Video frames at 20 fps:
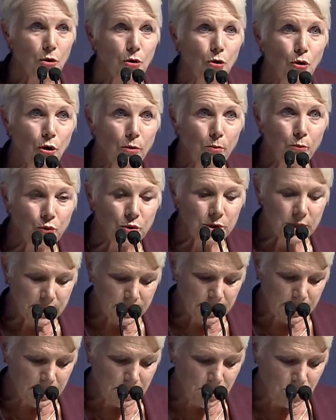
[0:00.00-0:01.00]
corporate
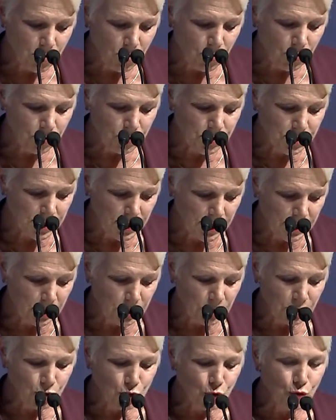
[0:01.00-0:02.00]
C E Os, and
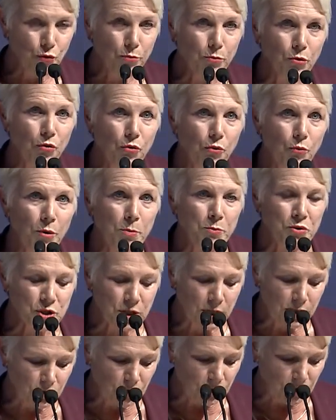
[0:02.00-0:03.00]
consumer
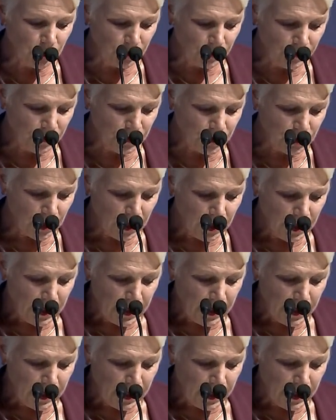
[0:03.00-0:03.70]
representatives,